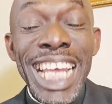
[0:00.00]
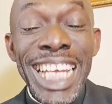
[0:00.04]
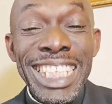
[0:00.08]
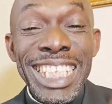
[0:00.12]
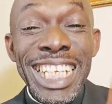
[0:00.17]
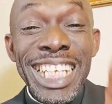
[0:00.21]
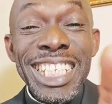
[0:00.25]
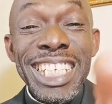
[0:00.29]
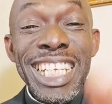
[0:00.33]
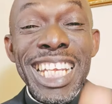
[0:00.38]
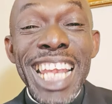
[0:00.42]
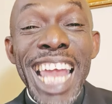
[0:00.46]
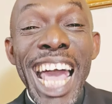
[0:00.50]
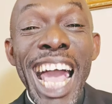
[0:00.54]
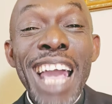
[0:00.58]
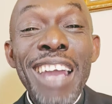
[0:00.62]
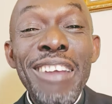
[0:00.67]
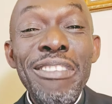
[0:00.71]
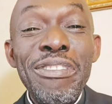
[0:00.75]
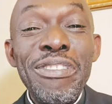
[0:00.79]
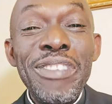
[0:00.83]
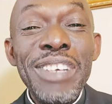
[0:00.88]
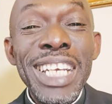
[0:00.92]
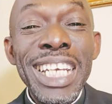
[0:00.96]
that this
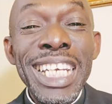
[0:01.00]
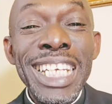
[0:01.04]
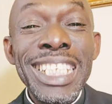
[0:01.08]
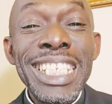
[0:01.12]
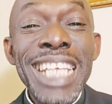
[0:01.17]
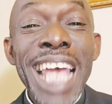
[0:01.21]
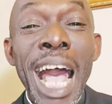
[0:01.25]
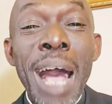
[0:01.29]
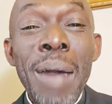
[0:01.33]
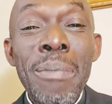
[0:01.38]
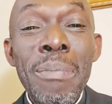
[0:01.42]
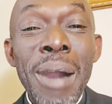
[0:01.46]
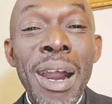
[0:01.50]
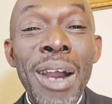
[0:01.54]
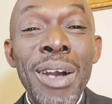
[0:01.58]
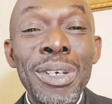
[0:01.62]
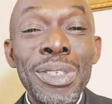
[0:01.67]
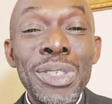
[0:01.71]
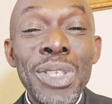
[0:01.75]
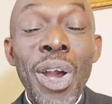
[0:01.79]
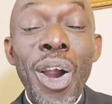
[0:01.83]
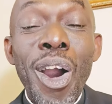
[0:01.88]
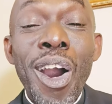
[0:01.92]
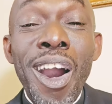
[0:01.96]
life is
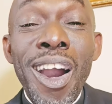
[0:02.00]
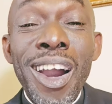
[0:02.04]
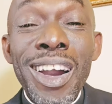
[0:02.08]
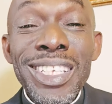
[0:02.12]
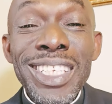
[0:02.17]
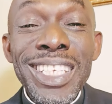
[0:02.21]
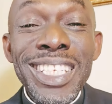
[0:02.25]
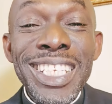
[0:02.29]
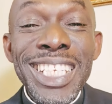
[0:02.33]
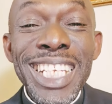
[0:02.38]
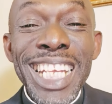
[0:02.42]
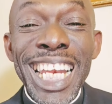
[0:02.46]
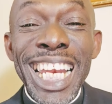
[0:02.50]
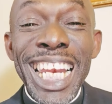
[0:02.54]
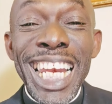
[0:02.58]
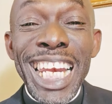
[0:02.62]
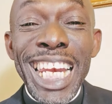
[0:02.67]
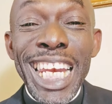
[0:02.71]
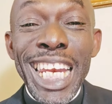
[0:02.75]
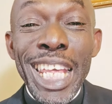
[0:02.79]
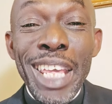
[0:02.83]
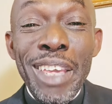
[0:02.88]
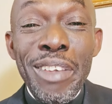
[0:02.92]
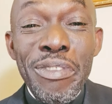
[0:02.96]
about us
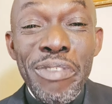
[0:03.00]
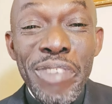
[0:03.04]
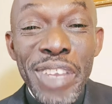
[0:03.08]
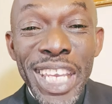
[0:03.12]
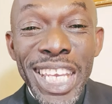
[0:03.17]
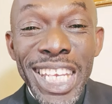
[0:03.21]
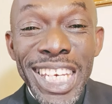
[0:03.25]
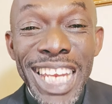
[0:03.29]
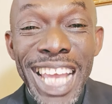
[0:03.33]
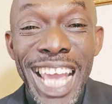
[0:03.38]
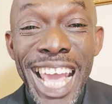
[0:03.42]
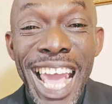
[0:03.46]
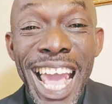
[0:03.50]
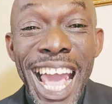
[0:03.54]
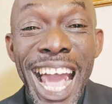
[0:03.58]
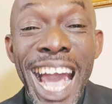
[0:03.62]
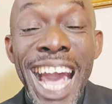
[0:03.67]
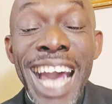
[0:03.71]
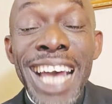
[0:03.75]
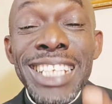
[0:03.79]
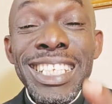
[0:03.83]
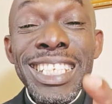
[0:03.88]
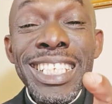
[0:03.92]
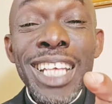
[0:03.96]
living
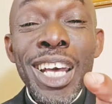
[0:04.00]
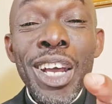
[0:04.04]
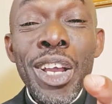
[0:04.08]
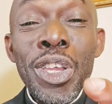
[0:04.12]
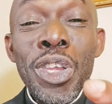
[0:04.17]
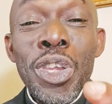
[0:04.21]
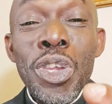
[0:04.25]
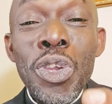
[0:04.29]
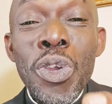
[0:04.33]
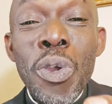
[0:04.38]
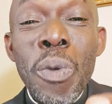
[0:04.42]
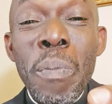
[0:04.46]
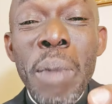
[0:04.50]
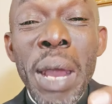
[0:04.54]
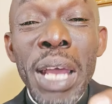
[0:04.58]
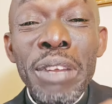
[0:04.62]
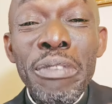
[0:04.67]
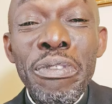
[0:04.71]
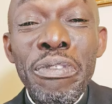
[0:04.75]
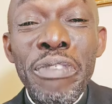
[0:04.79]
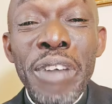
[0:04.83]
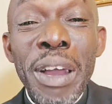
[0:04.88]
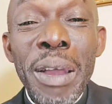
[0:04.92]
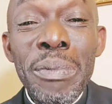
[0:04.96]
as the
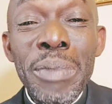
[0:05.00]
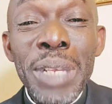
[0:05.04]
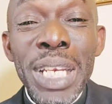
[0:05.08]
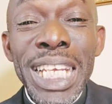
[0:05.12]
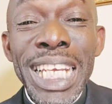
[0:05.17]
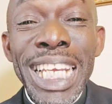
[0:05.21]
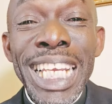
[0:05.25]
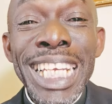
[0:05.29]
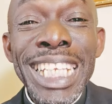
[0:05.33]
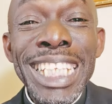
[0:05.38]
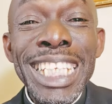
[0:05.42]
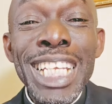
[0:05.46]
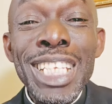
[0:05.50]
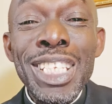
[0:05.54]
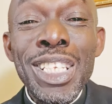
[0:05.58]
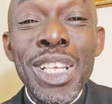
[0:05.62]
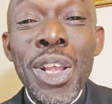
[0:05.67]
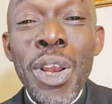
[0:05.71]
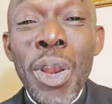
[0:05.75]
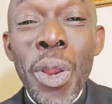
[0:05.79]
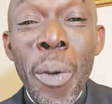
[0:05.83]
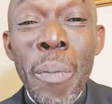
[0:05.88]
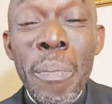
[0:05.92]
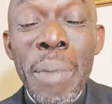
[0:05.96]
human family in this
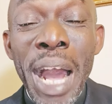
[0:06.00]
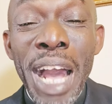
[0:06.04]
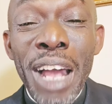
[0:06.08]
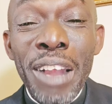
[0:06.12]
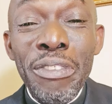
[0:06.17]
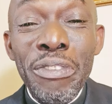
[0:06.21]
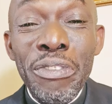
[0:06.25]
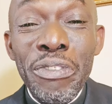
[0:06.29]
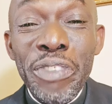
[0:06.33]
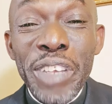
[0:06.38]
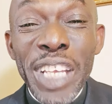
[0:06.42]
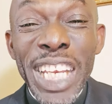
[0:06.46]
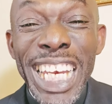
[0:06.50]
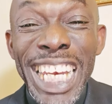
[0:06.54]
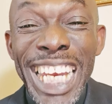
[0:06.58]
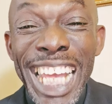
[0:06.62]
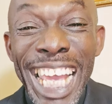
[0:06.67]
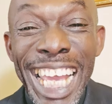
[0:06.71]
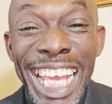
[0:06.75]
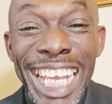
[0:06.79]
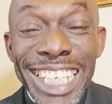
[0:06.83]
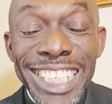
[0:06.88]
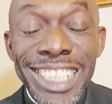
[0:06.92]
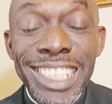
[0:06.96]
global
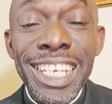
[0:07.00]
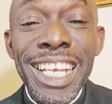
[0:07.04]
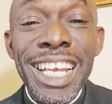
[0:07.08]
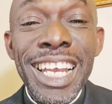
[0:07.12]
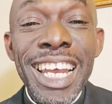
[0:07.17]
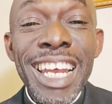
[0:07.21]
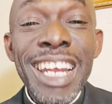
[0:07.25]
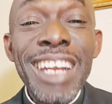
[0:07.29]
village,